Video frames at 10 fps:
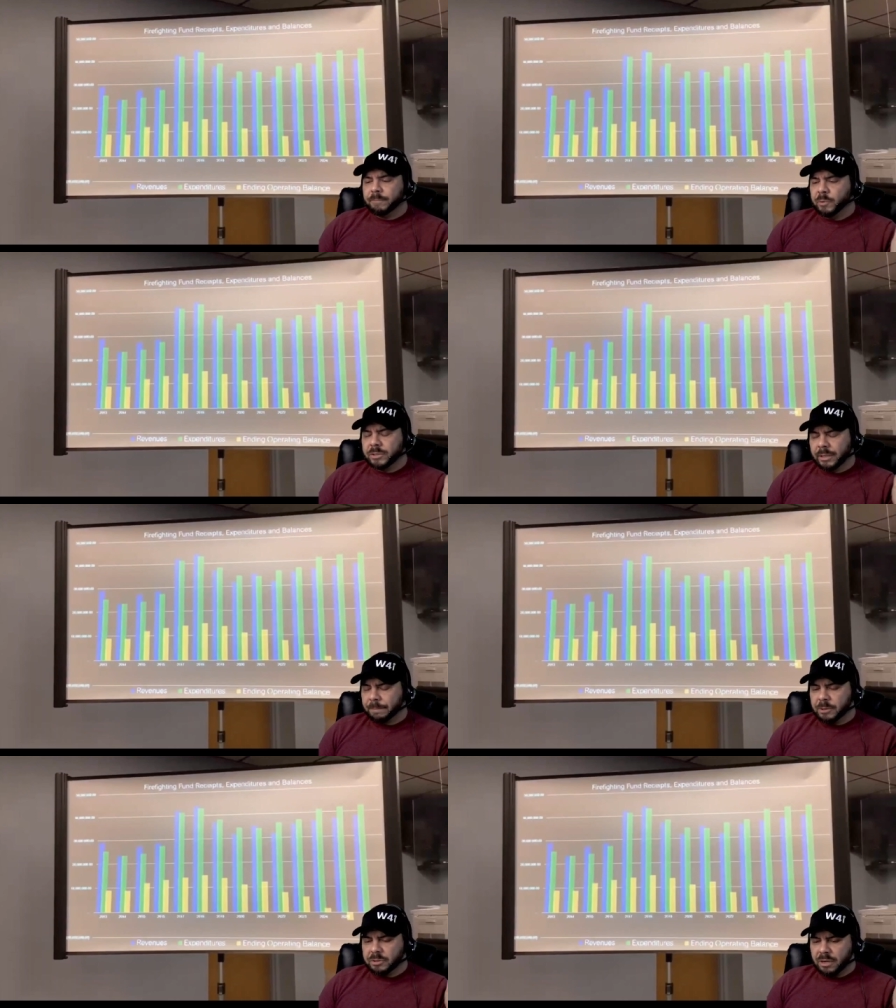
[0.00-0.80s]
which is
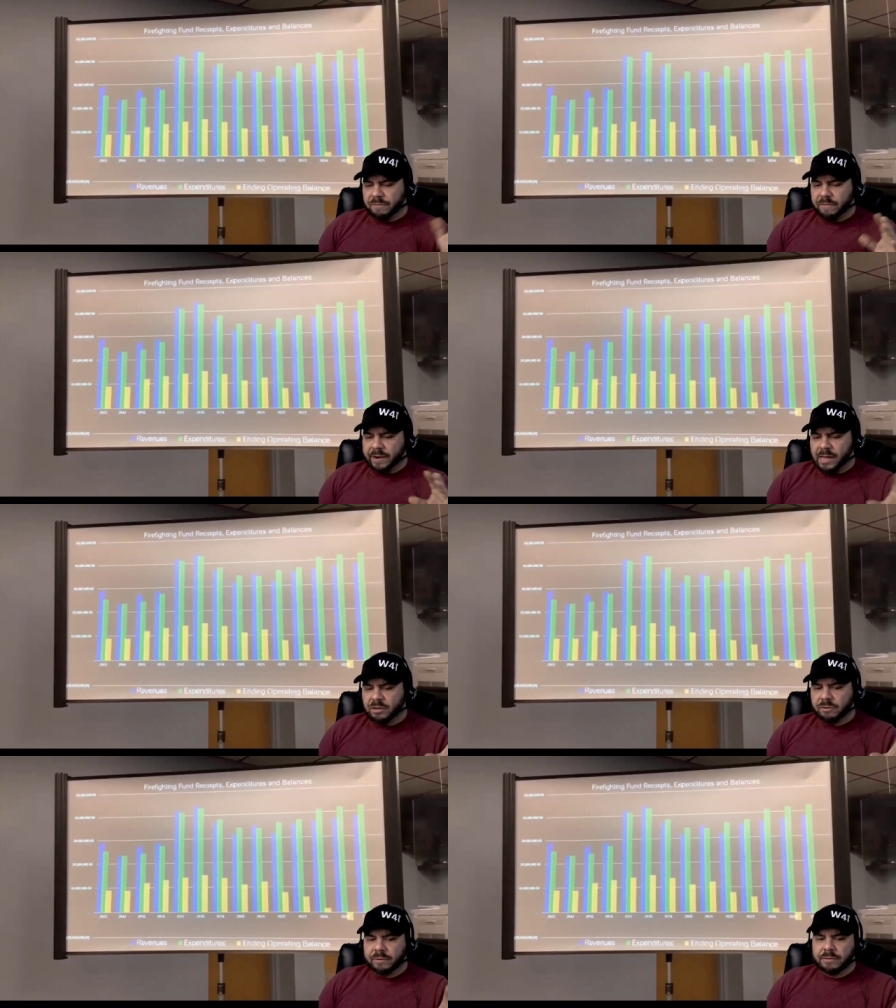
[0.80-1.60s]
built off of an
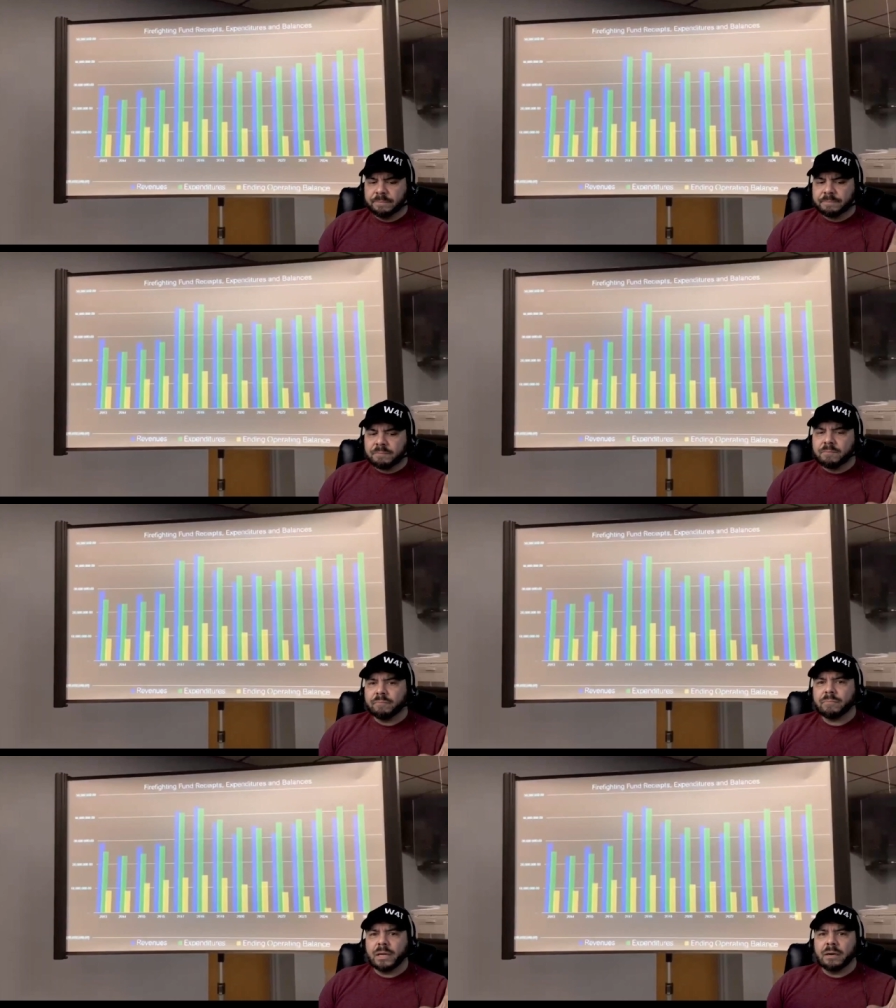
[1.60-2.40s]
algorithm
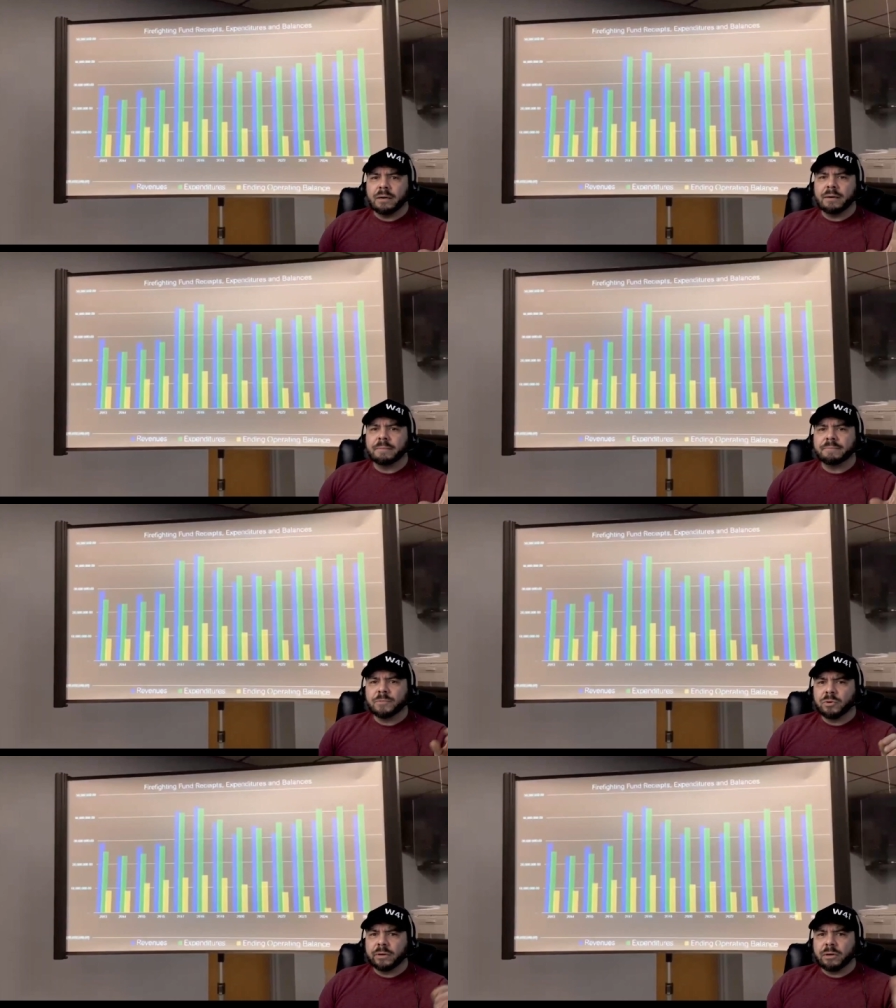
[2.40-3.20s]

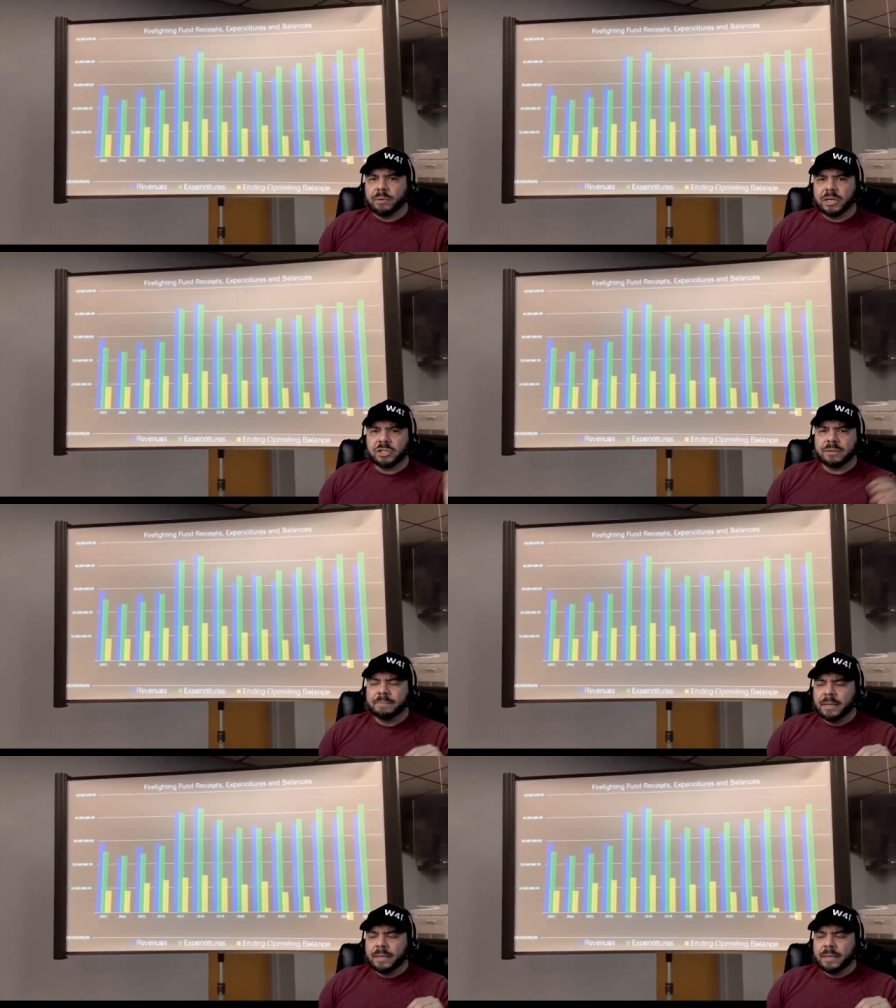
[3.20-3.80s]
or an equation,